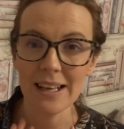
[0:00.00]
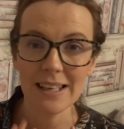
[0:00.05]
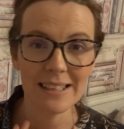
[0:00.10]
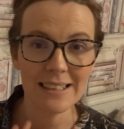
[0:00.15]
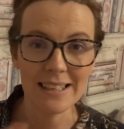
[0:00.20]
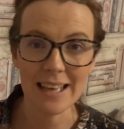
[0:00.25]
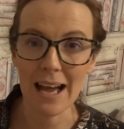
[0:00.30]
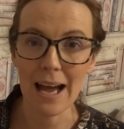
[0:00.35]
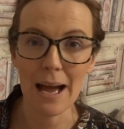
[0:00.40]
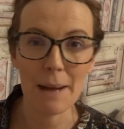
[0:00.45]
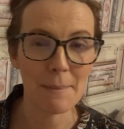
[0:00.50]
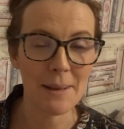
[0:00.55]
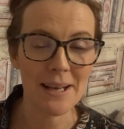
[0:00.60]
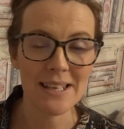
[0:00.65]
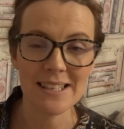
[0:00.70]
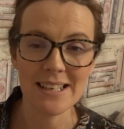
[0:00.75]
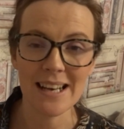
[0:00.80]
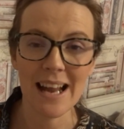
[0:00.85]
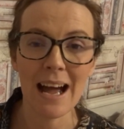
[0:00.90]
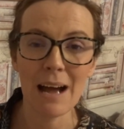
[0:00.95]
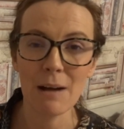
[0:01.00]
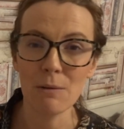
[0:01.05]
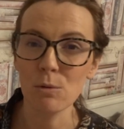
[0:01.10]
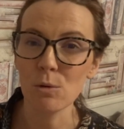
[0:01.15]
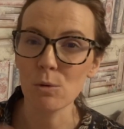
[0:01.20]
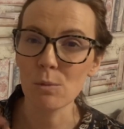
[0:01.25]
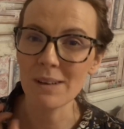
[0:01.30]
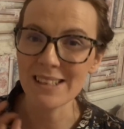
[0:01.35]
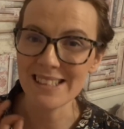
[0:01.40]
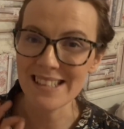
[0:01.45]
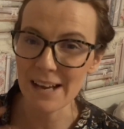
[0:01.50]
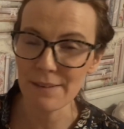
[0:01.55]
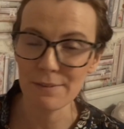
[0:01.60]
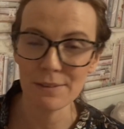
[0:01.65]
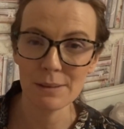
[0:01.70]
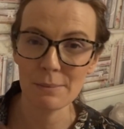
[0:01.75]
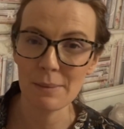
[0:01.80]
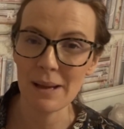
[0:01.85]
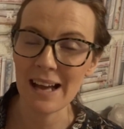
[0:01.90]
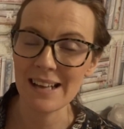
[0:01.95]
Yeah, amazing. I will
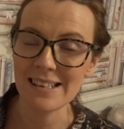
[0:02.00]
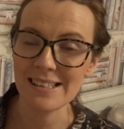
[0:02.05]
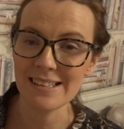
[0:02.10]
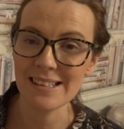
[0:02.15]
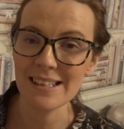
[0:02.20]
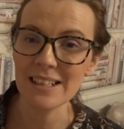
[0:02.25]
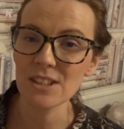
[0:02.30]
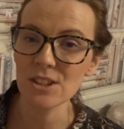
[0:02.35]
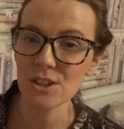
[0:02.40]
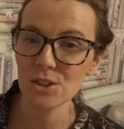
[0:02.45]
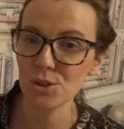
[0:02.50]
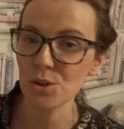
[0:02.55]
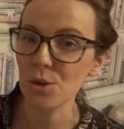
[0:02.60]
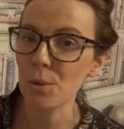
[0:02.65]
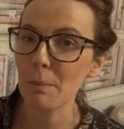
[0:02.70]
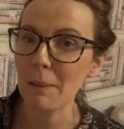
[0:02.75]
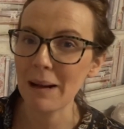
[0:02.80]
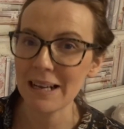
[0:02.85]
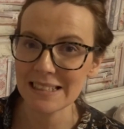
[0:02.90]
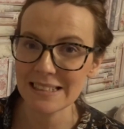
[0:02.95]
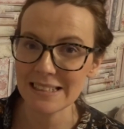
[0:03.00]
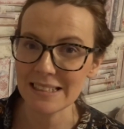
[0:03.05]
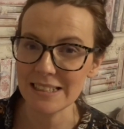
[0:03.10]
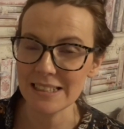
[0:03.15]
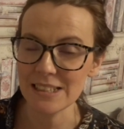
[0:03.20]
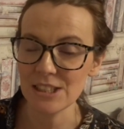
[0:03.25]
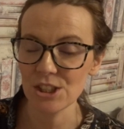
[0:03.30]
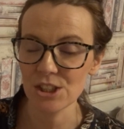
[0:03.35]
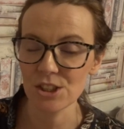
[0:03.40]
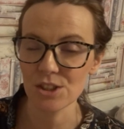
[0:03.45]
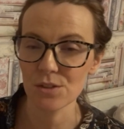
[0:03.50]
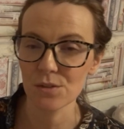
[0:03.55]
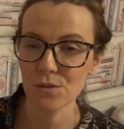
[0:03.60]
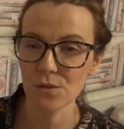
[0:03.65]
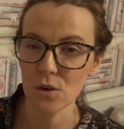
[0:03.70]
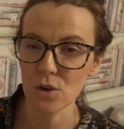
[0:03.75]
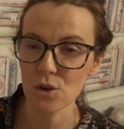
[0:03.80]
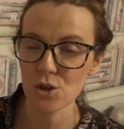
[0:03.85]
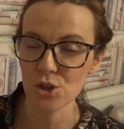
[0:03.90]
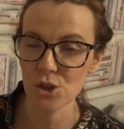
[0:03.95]
definitely be adding this to pasta dishes
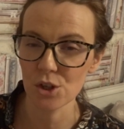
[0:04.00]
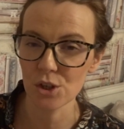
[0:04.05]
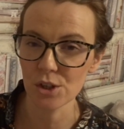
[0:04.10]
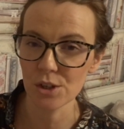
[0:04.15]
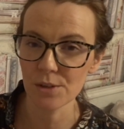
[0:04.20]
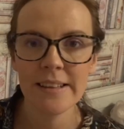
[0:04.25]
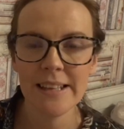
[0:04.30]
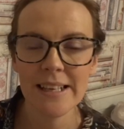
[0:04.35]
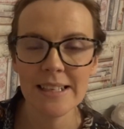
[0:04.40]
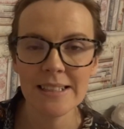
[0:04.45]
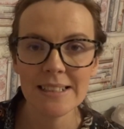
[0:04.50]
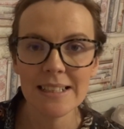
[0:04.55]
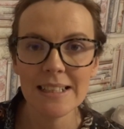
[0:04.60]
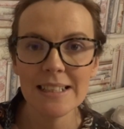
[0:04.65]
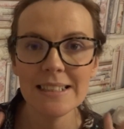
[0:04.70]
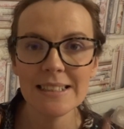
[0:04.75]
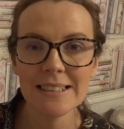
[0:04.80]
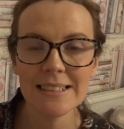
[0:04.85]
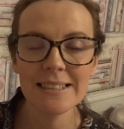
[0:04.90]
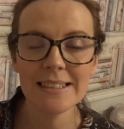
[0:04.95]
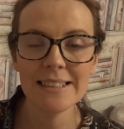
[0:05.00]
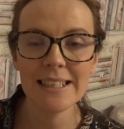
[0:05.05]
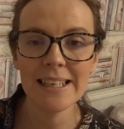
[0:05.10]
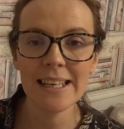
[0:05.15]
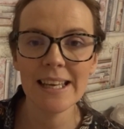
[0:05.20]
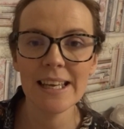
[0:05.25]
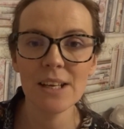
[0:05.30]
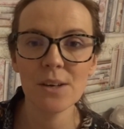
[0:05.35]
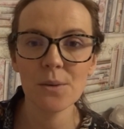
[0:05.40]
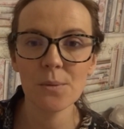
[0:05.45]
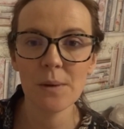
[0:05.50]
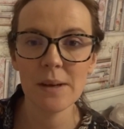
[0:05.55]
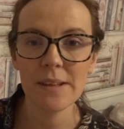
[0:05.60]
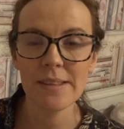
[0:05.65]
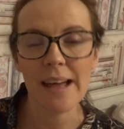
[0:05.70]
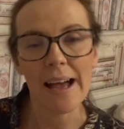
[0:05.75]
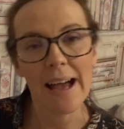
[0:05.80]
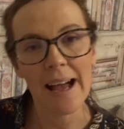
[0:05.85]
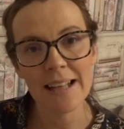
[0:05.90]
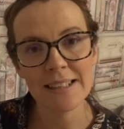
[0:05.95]
for sure. Then sticking
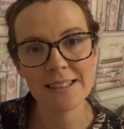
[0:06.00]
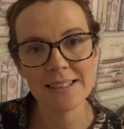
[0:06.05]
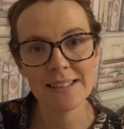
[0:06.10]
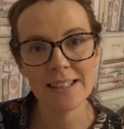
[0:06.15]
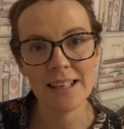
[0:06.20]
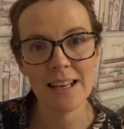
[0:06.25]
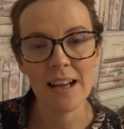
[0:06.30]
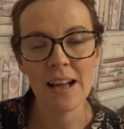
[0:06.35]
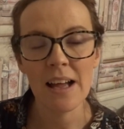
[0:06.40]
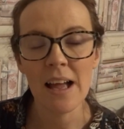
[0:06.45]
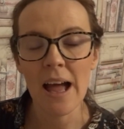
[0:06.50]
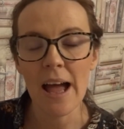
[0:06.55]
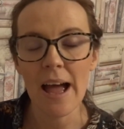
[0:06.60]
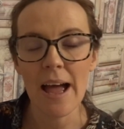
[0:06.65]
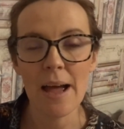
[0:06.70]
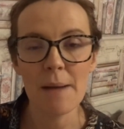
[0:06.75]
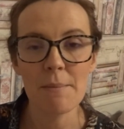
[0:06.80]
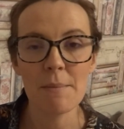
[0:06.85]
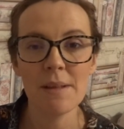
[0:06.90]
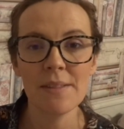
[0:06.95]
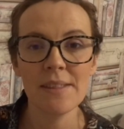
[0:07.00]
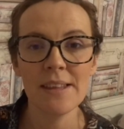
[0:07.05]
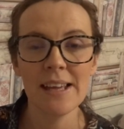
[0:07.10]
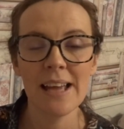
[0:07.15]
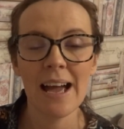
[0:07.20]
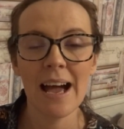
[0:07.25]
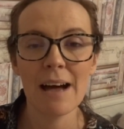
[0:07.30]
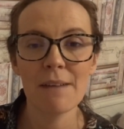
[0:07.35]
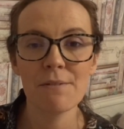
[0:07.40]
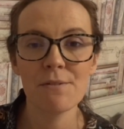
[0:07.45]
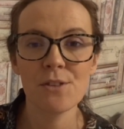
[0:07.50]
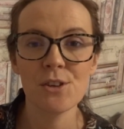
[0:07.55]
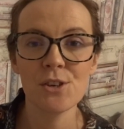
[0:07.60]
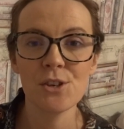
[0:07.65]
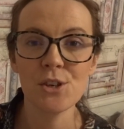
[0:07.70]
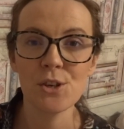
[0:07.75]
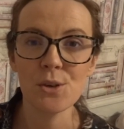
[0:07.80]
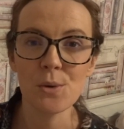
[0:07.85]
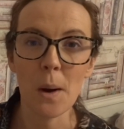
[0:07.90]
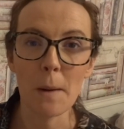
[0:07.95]
with Asda, they have the
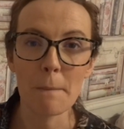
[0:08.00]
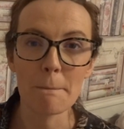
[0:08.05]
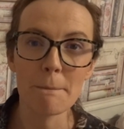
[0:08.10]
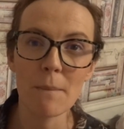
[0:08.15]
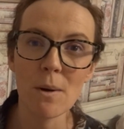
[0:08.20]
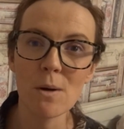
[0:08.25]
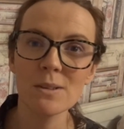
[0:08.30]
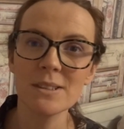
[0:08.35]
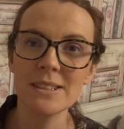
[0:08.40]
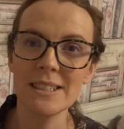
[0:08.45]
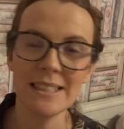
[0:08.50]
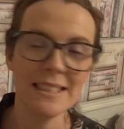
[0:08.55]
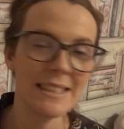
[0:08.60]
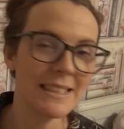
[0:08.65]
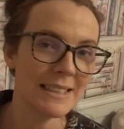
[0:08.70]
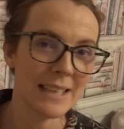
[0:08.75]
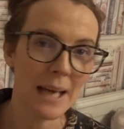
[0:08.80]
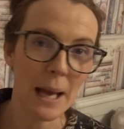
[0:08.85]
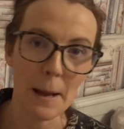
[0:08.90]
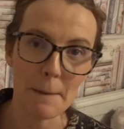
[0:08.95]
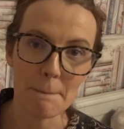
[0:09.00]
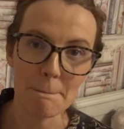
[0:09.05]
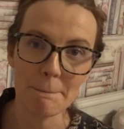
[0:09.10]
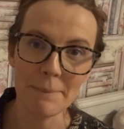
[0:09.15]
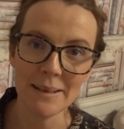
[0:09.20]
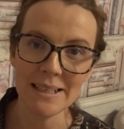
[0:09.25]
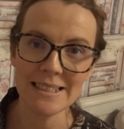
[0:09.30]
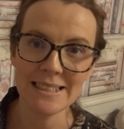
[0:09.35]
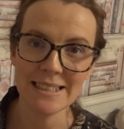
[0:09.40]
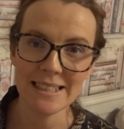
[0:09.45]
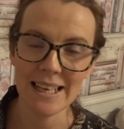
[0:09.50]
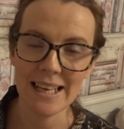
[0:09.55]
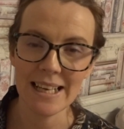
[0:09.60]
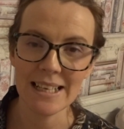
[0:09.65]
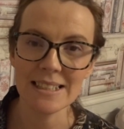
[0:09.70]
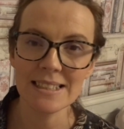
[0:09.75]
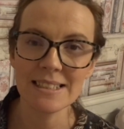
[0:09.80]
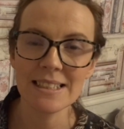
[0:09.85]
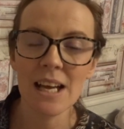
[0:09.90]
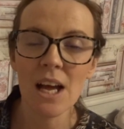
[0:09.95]
new Malteser
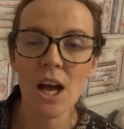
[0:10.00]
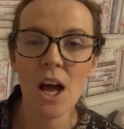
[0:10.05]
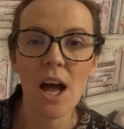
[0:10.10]
biscuits.